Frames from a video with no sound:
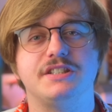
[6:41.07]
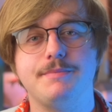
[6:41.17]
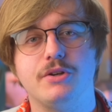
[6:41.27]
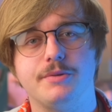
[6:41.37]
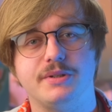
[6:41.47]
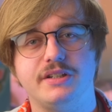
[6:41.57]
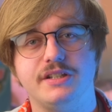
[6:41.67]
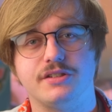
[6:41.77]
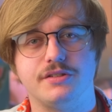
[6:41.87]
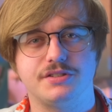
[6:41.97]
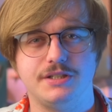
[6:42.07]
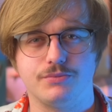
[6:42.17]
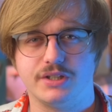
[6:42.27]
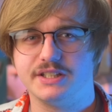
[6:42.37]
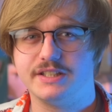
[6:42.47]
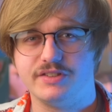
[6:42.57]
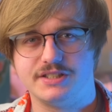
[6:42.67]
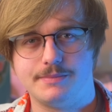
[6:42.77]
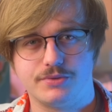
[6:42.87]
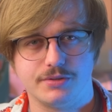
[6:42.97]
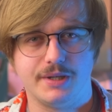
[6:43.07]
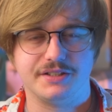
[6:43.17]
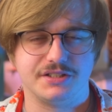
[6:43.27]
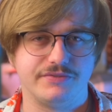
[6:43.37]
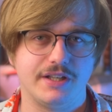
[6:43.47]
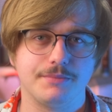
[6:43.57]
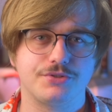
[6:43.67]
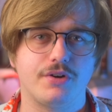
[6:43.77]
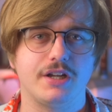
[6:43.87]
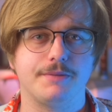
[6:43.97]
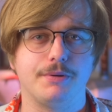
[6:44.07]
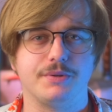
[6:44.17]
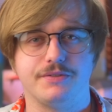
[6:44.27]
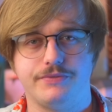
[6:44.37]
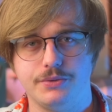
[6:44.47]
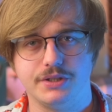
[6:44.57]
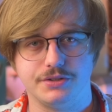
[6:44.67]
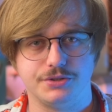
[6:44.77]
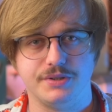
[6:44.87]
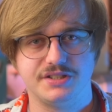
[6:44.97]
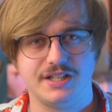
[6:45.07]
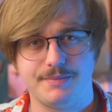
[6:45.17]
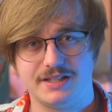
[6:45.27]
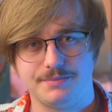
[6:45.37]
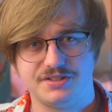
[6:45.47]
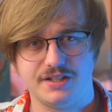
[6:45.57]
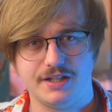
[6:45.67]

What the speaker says: symbiote abilities all seem relatively similar to Miles' Venom Strike, but with a few little twists that make them stand